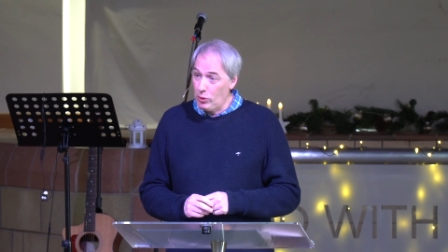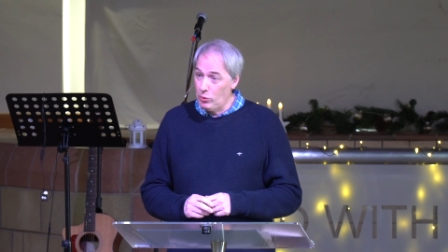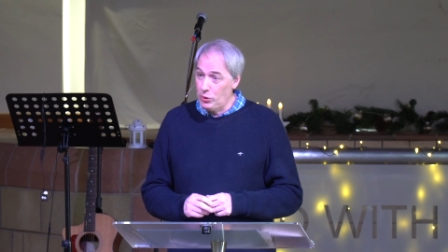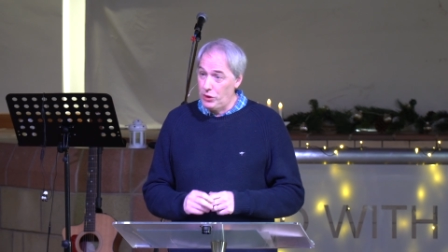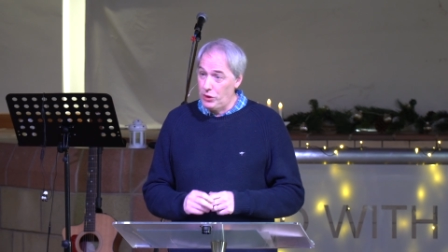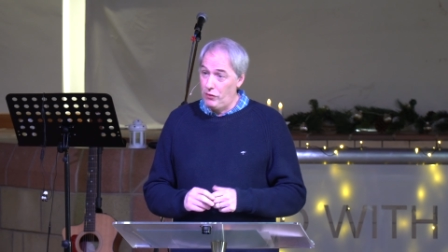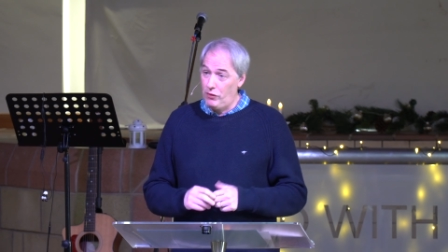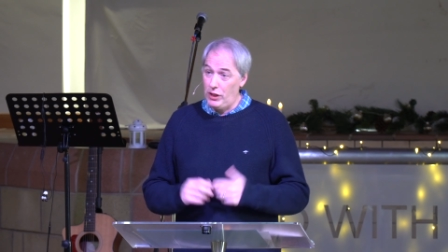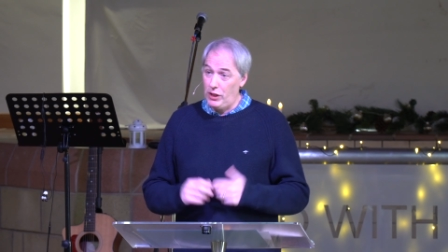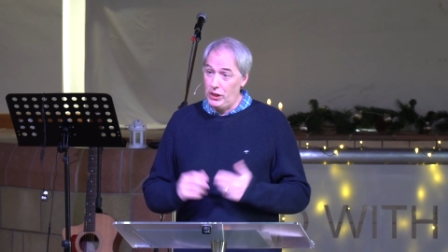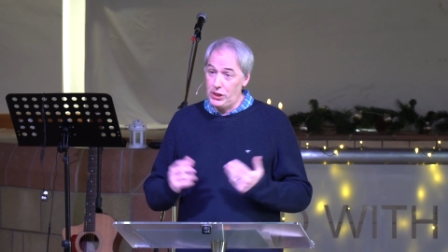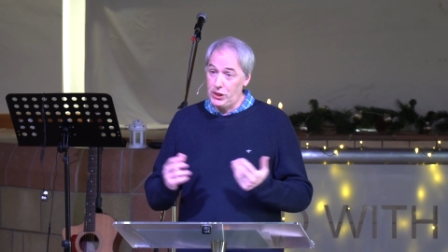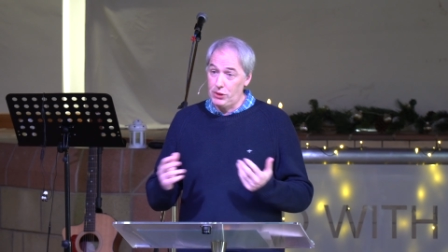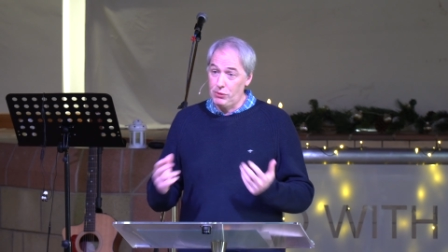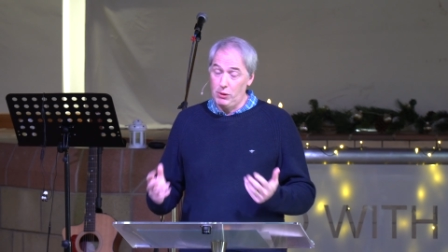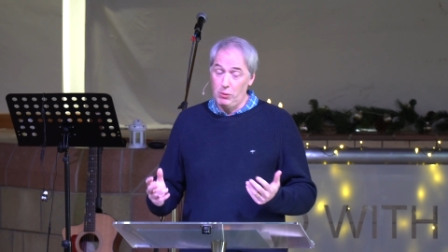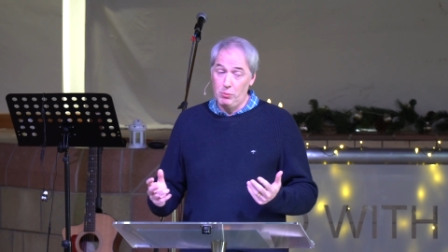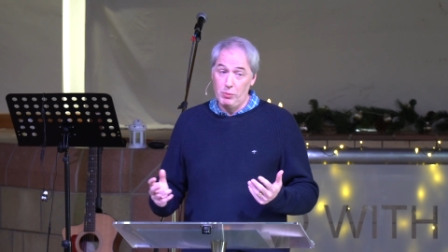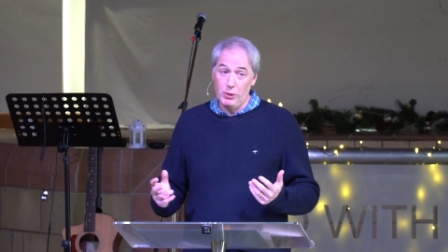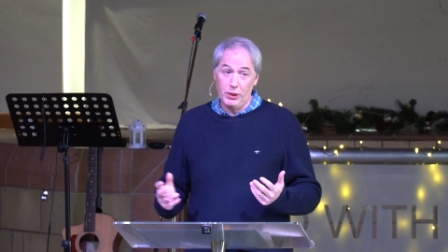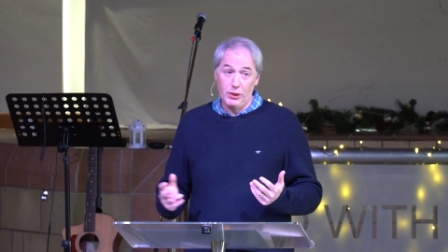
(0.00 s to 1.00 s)
was eventually
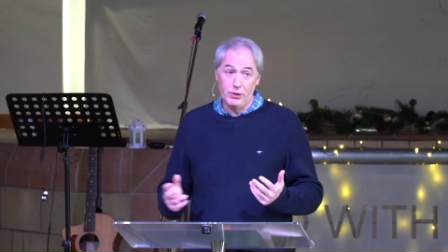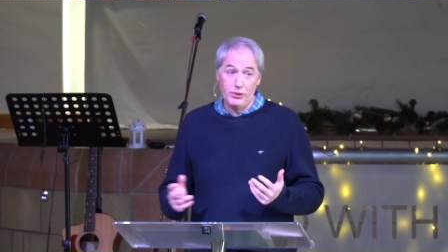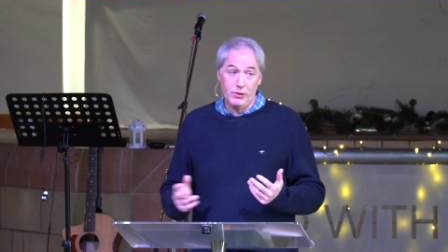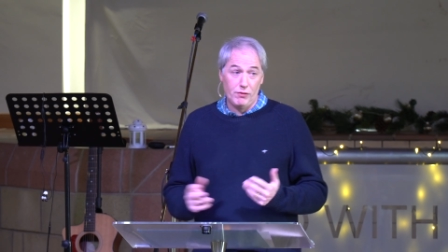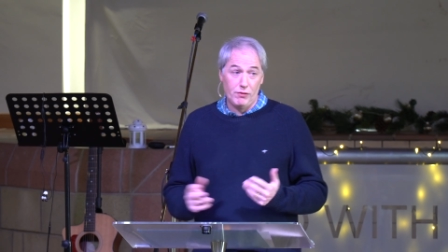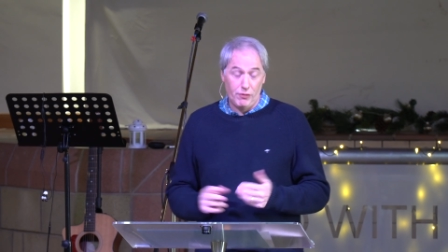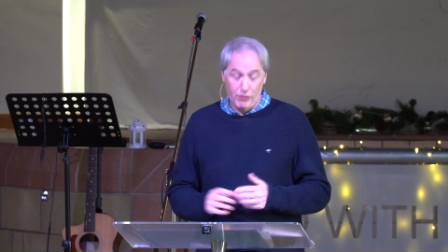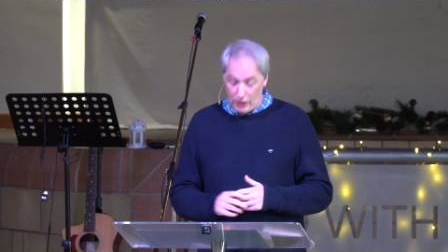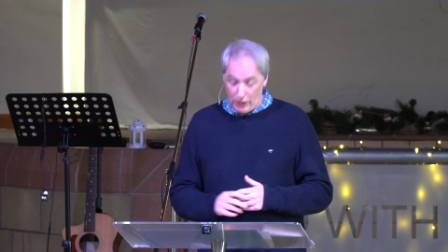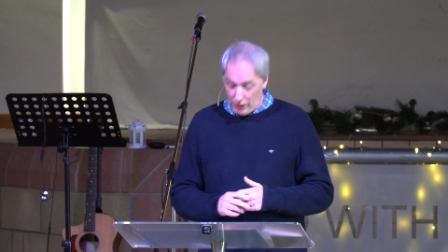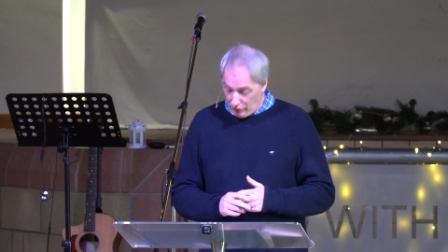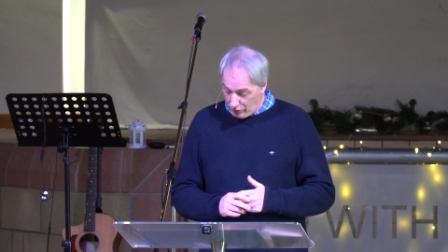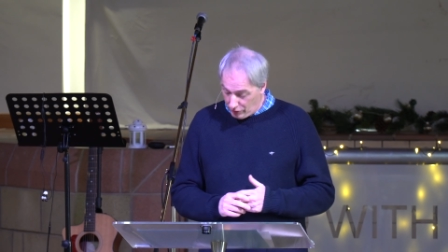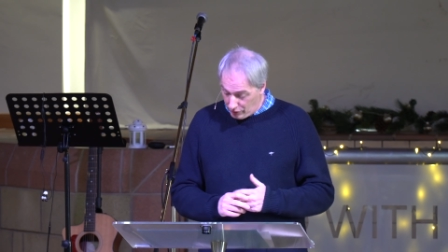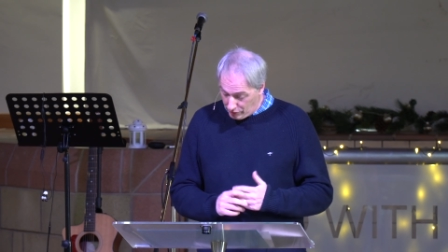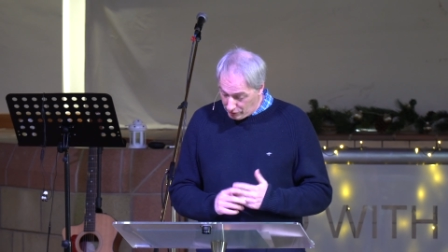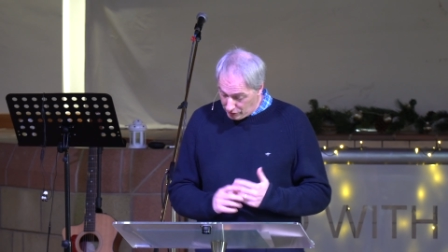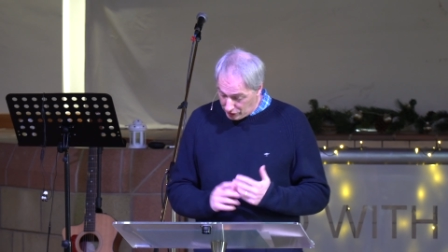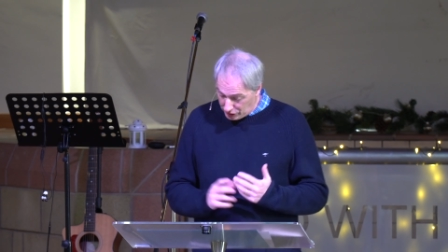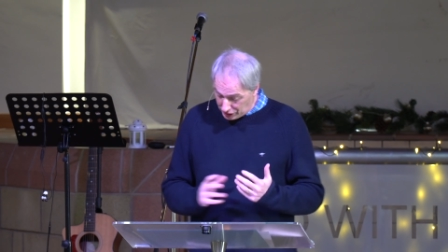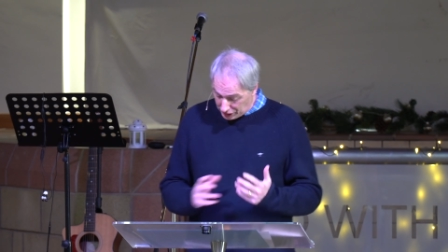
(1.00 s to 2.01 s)
rebuilt in
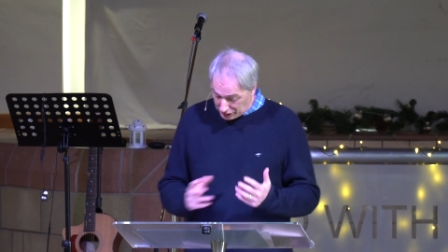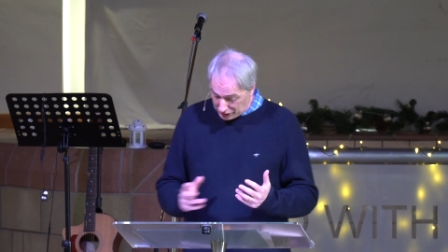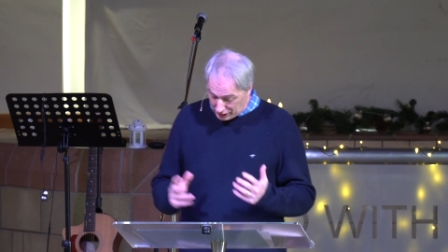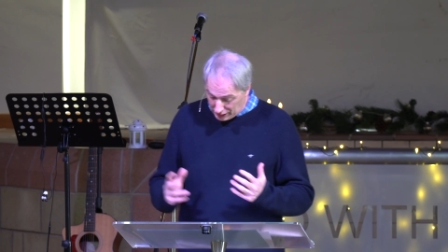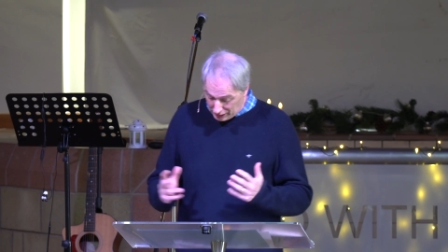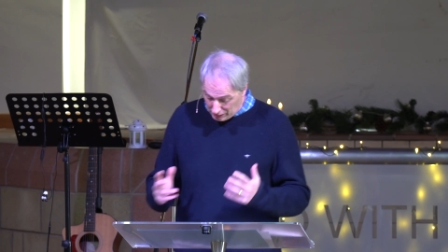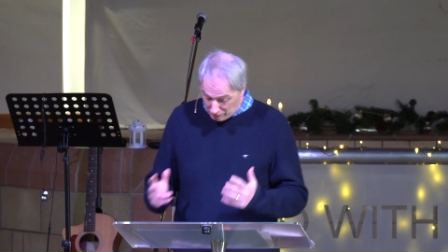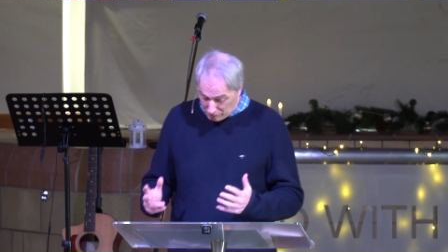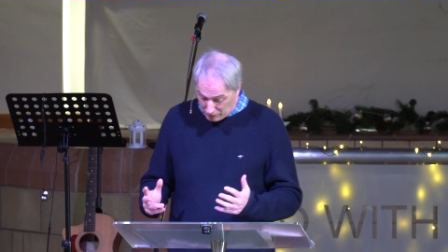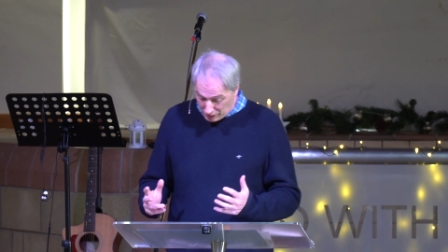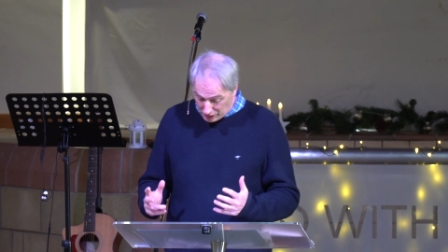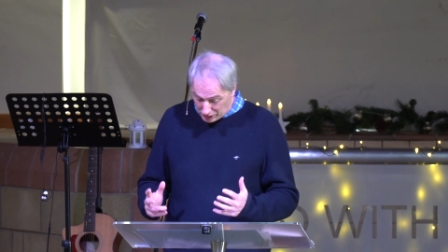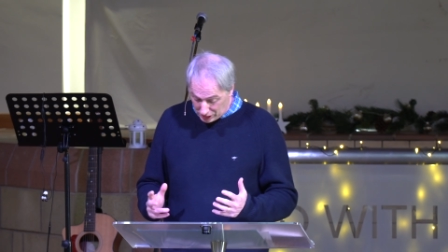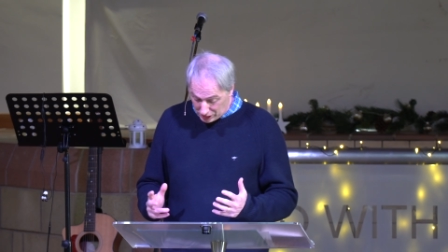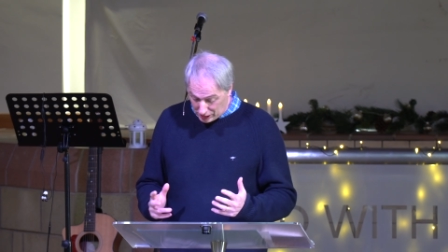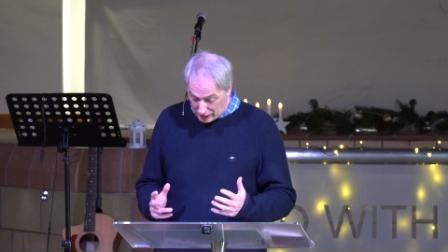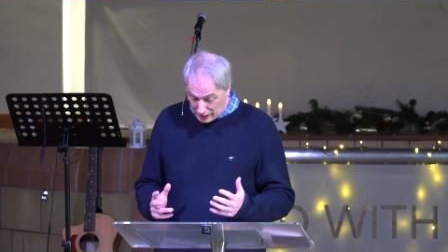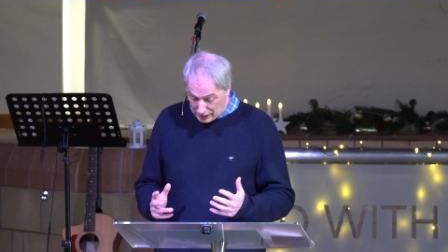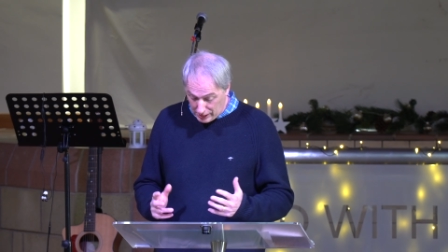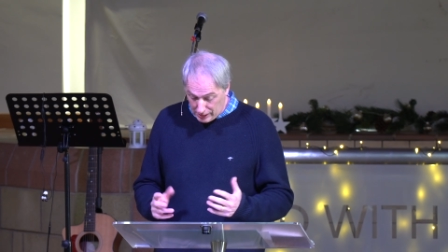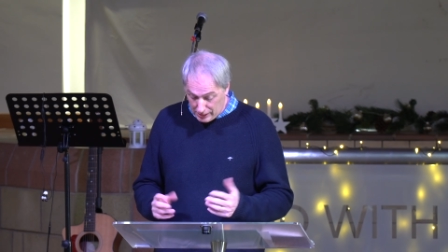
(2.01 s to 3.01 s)
516
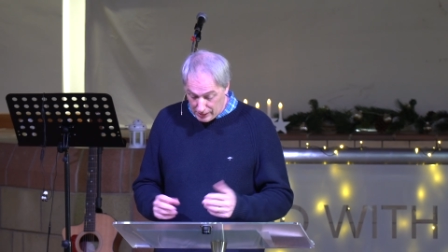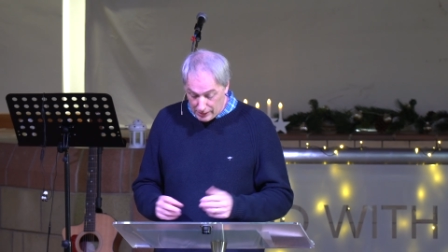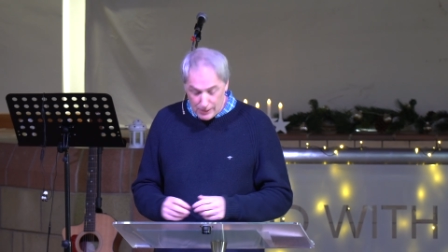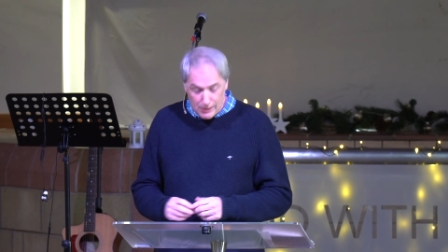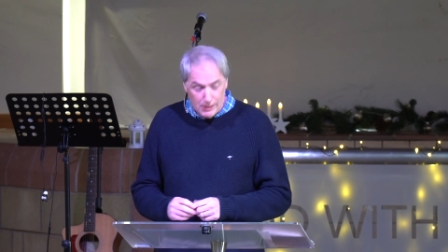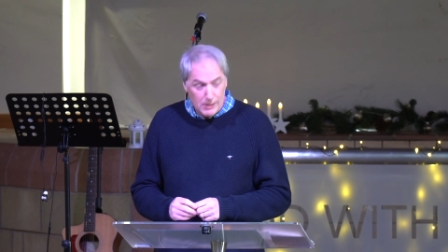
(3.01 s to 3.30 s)
BC.